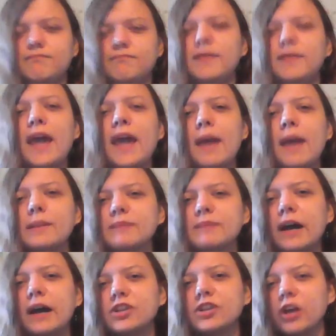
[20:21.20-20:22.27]
Damn, it's
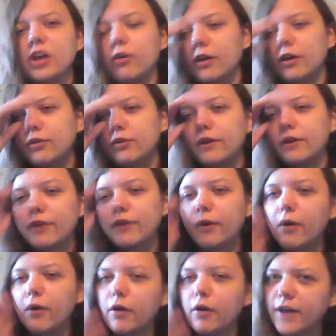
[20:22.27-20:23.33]
my channel. I do whatever I
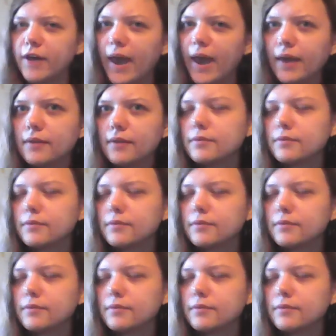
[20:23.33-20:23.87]
want, okay?